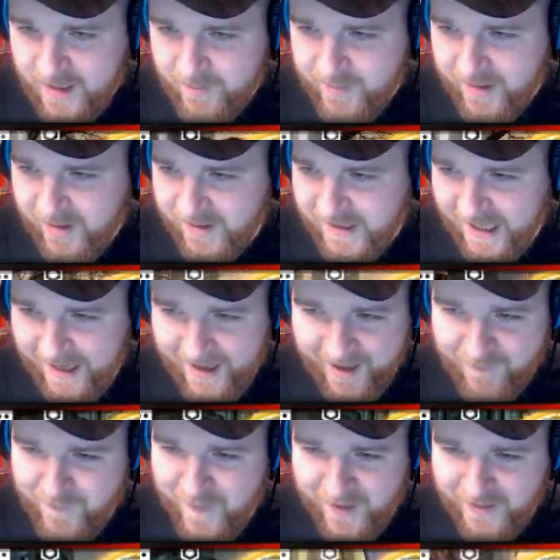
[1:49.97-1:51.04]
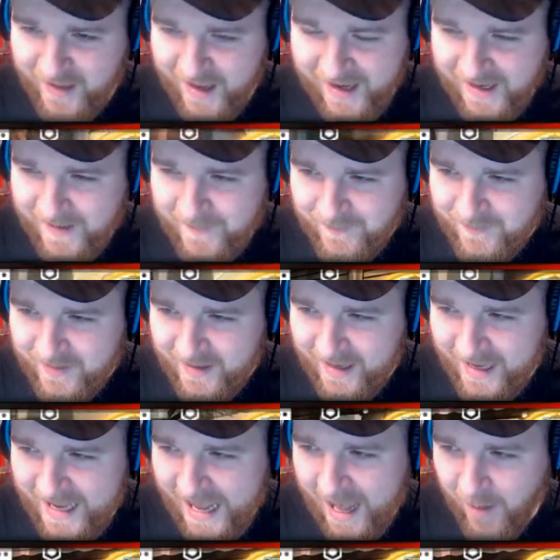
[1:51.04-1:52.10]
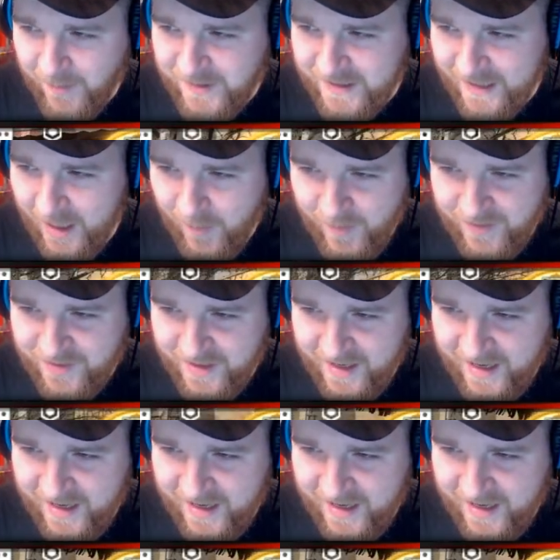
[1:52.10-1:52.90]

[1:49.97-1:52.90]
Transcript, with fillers: because I feel like it helps a lot with the